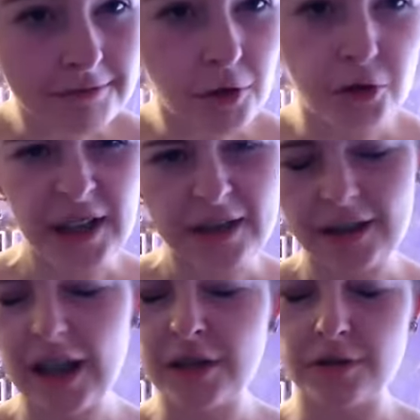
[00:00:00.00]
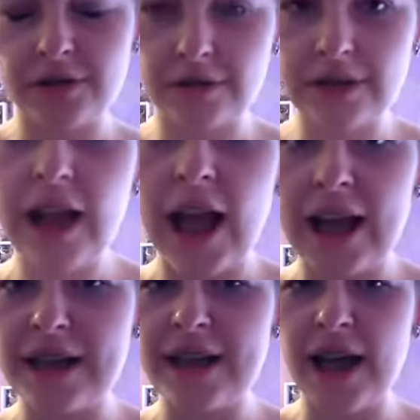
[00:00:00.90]
or day I don't
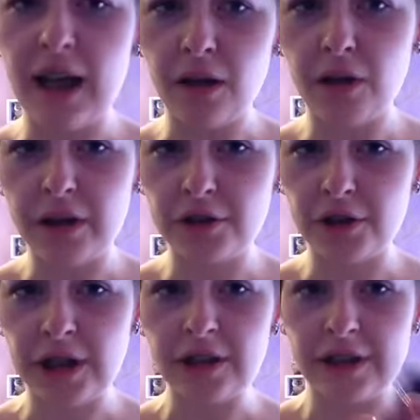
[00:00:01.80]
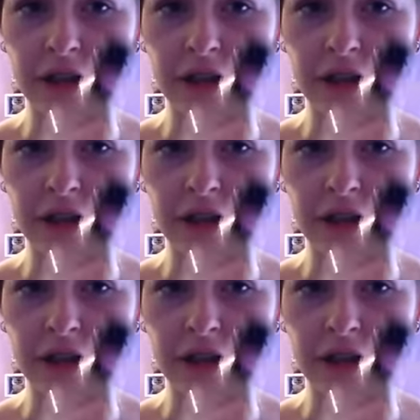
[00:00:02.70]
night yeah I will enjoy it on a